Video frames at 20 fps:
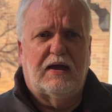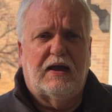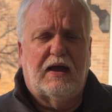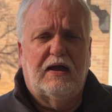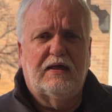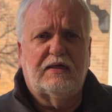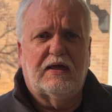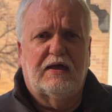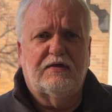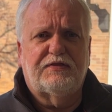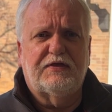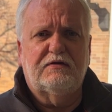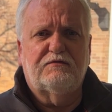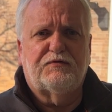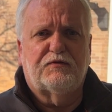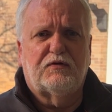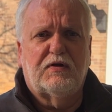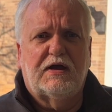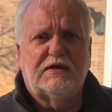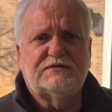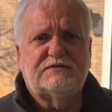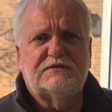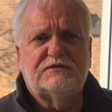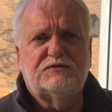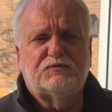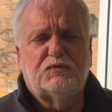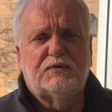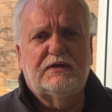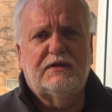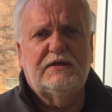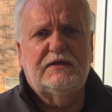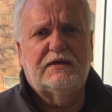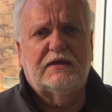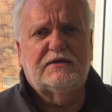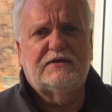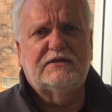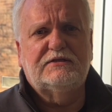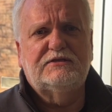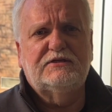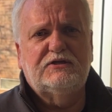I think for us it's really a
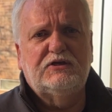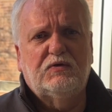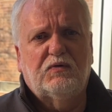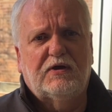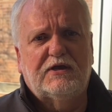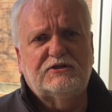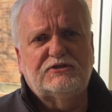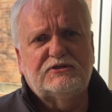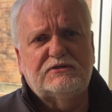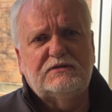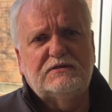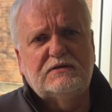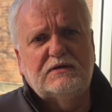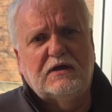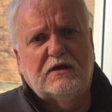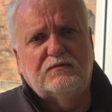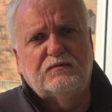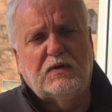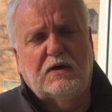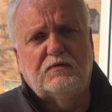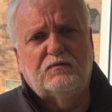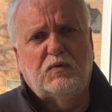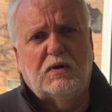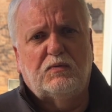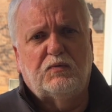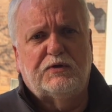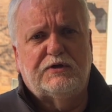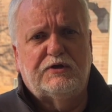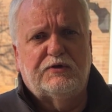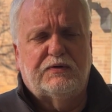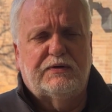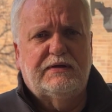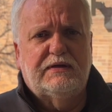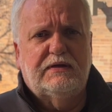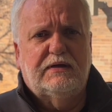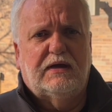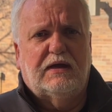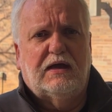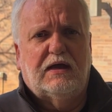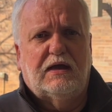continuation of what we're
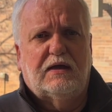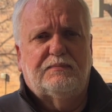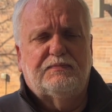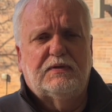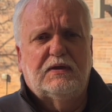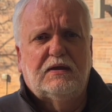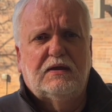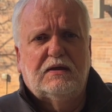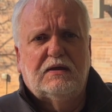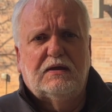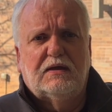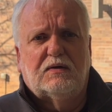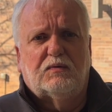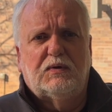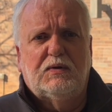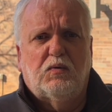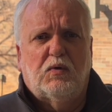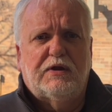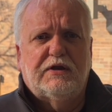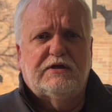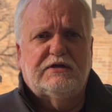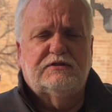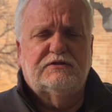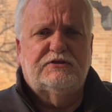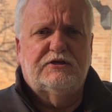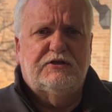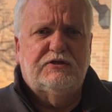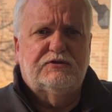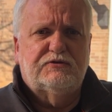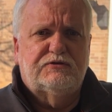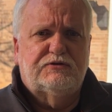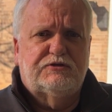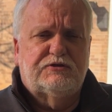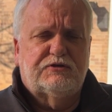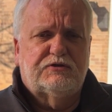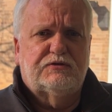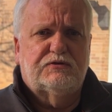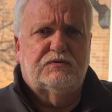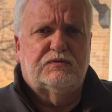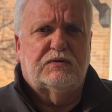doing. We want to continue
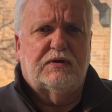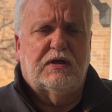to